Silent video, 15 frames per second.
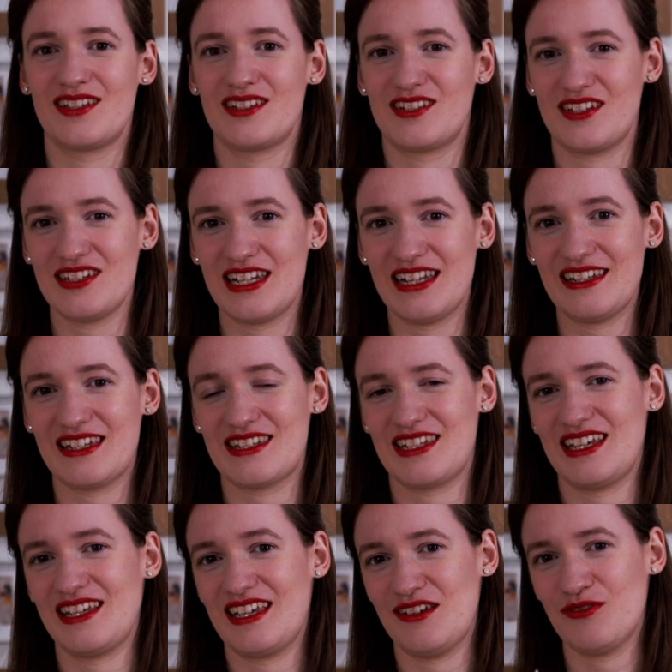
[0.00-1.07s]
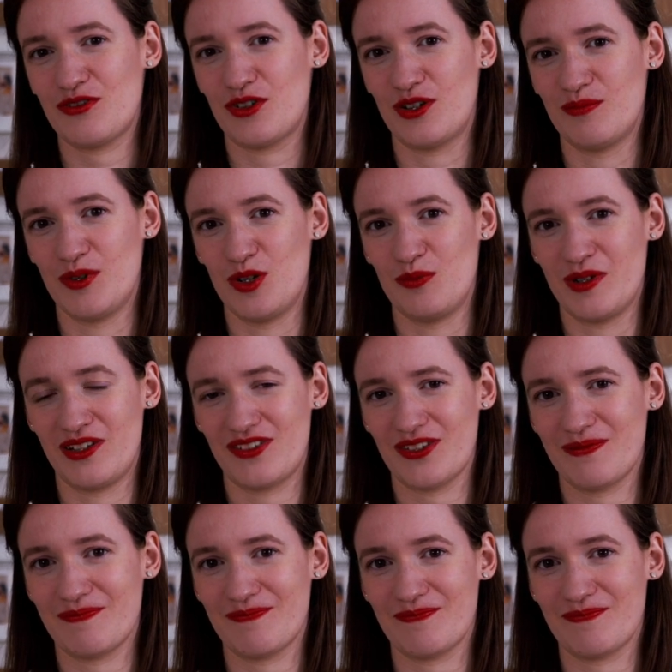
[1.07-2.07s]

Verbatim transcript: Just let that sink in for a moment.